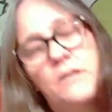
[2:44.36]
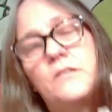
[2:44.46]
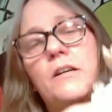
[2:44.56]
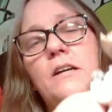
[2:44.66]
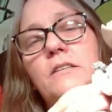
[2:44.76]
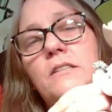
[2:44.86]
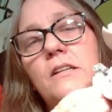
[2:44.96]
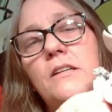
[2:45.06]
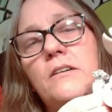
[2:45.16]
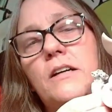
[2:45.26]
So here's the
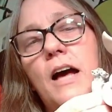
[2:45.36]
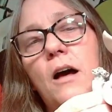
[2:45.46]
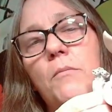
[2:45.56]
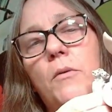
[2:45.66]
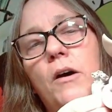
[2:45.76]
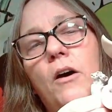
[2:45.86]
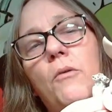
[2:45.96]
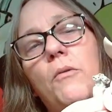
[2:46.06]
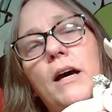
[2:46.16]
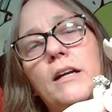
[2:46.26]
little cowboy. Oh,
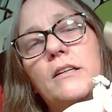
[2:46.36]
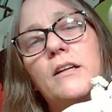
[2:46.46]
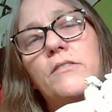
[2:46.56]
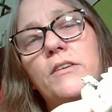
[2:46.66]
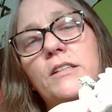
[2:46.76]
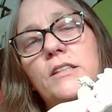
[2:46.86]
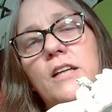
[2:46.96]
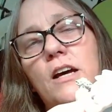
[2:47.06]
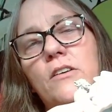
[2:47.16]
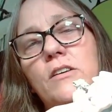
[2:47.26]
wait, did I forget to
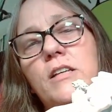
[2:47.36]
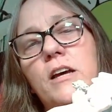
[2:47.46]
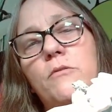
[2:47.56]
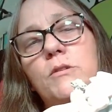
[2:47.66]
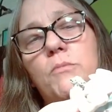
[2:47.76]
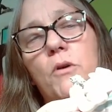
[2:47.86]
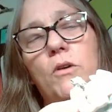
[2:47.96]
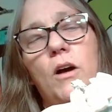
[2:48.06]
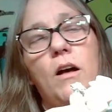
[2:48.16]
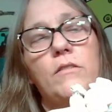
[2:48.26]
tell you his head was
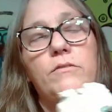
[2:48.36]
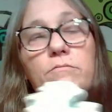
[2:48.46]
broke off?